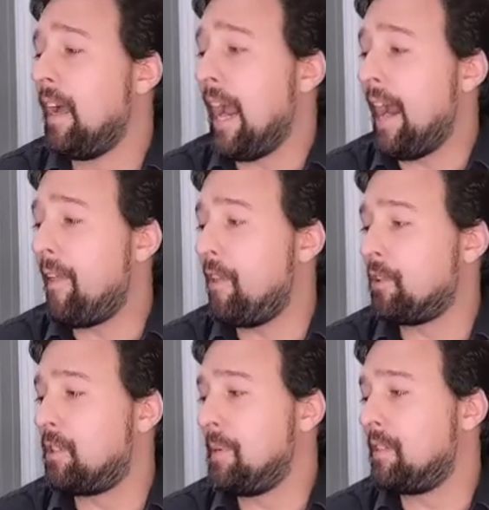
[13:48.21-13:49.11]
and they'll
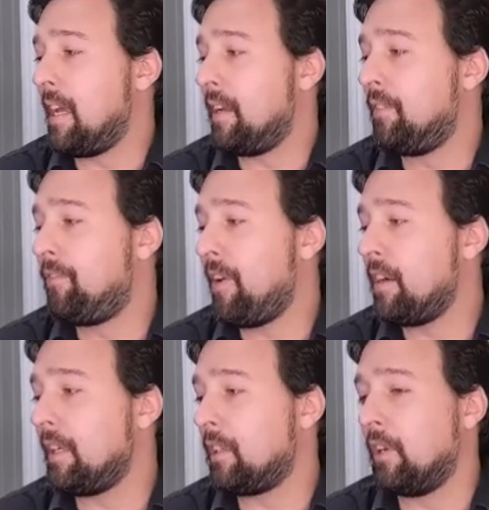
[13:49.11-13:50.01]
still be standing
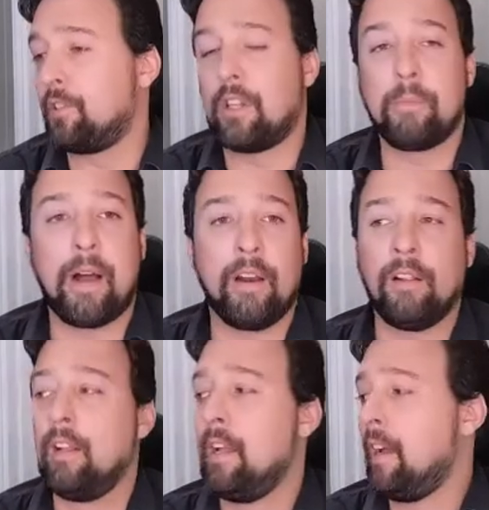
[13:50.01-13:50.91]
fairly close to the
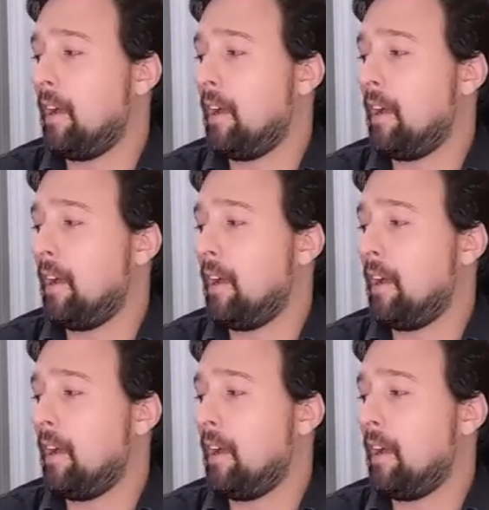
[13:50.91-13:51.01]
model,